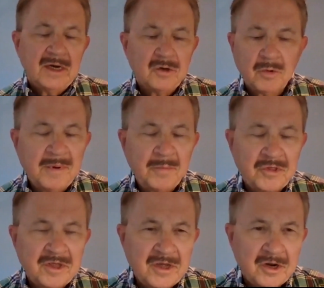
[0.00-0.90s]
I don't
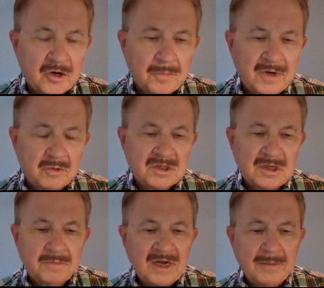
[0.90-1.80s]
remember the year, but it was
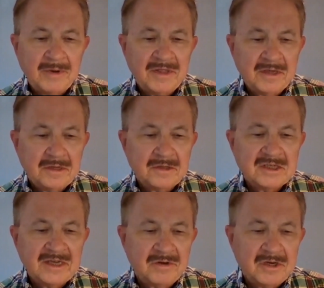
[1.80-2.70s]
sometime, I think, in
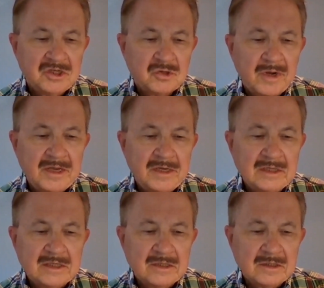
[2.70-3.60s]
the 70s or
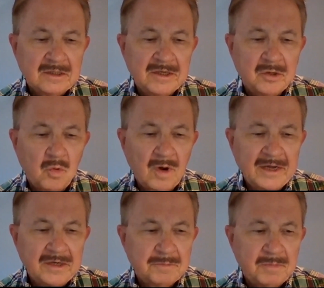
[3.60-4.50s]
80s, Lynn
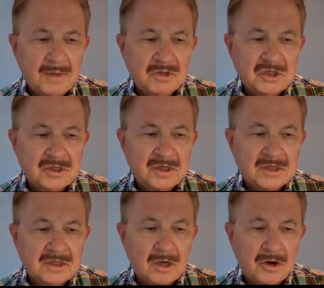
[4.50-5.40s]
White published
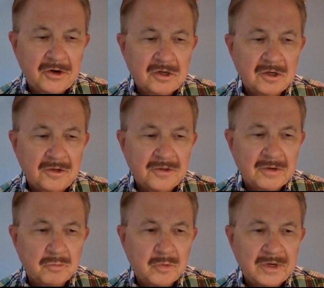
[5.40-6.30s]
this article
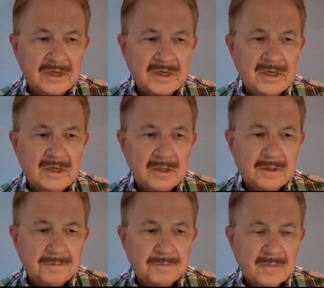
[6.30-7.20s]
that really
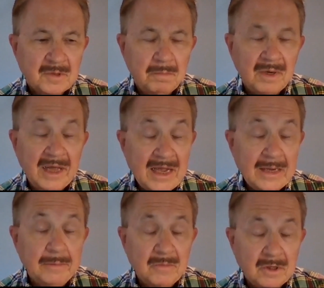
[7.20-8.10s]

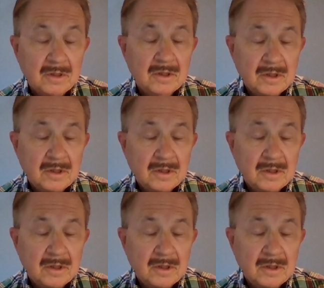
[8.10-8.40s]
blamed